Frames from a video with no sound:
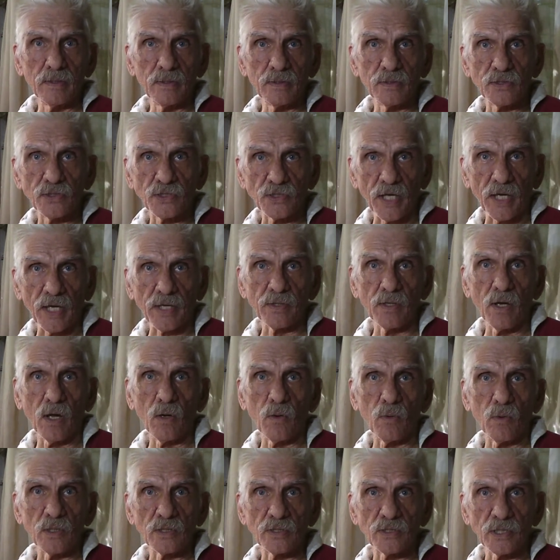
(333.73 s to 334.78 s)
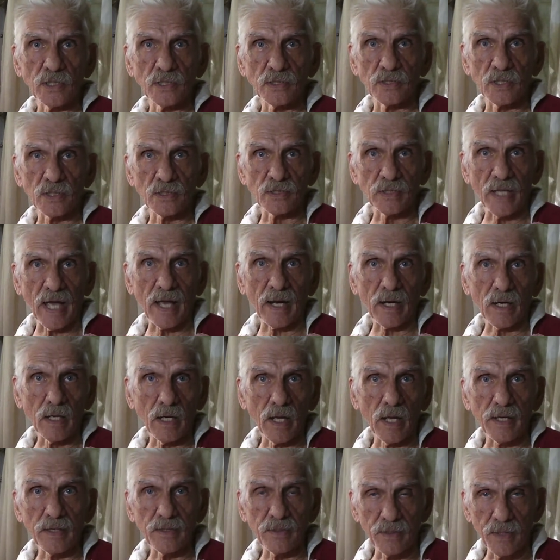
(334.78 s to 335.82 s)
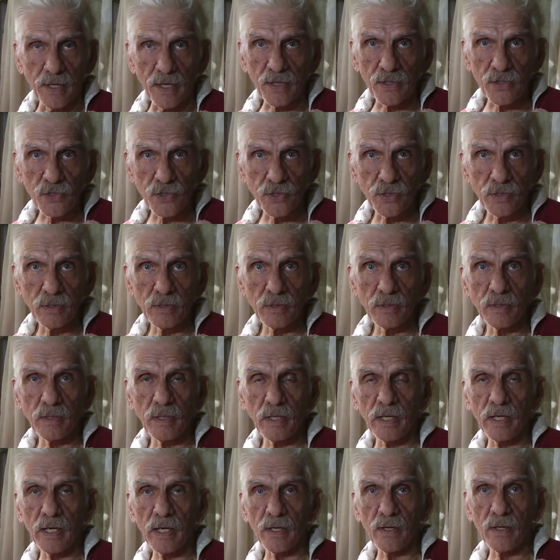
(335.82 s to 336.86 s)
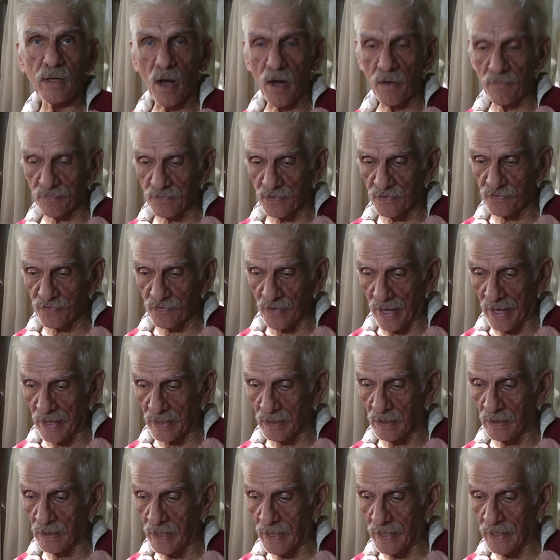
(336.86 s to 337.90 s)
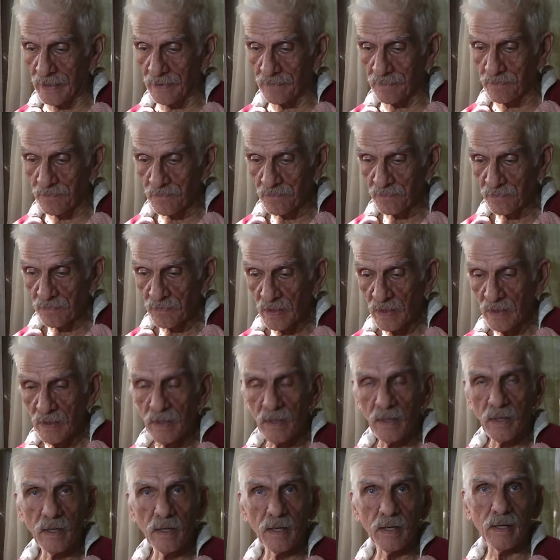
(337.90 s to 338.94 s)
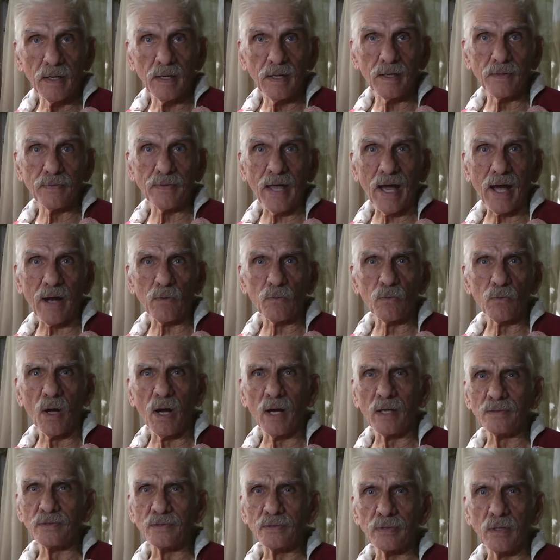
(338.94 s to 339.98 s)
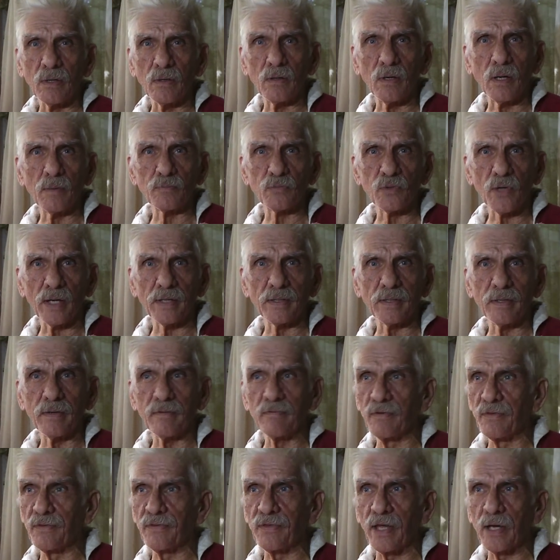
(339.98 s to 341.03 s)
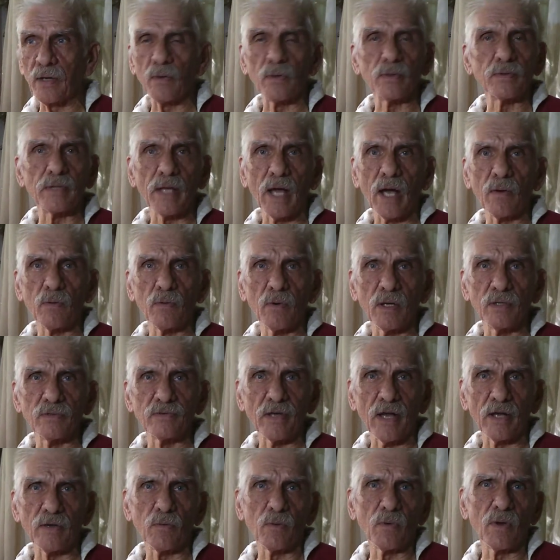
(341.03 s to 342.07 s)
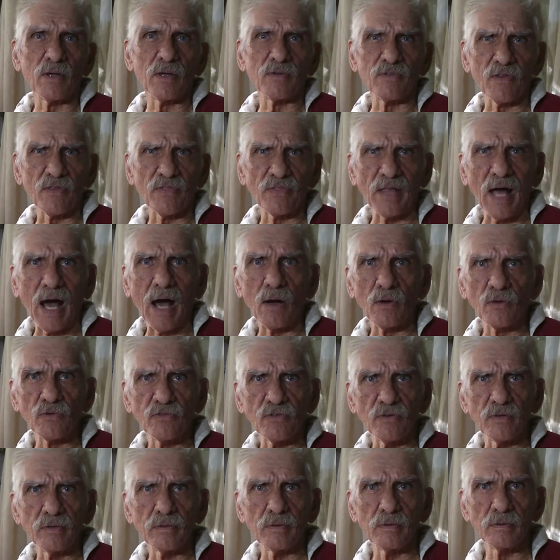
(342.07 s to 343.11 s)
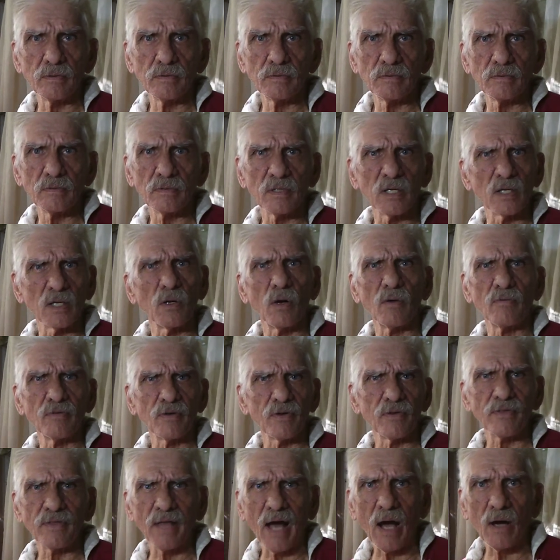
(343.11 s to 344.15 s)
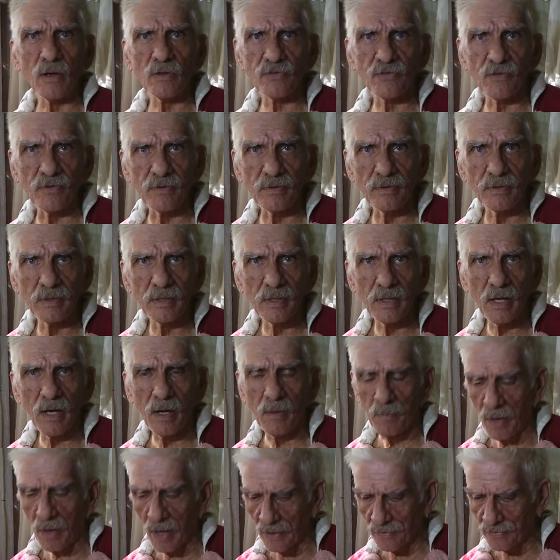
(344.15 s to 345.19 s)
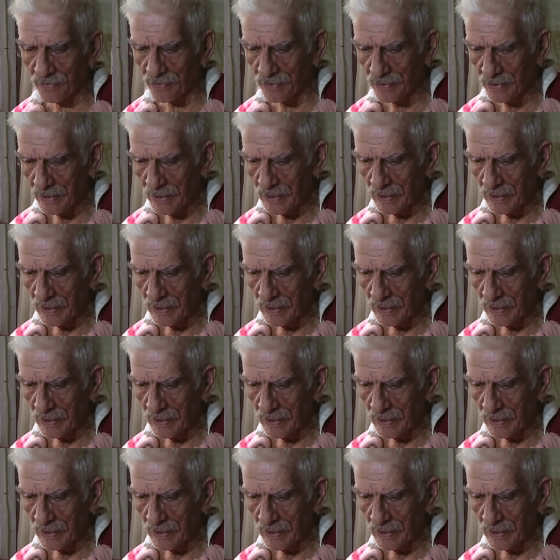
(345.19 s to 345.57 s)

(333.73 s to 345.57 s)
Signal, which is a satellite dish, and off the satellite, and that runs, oh, I'm trying to even think what that runs. That runs 1,000, a little over 1,000 a month.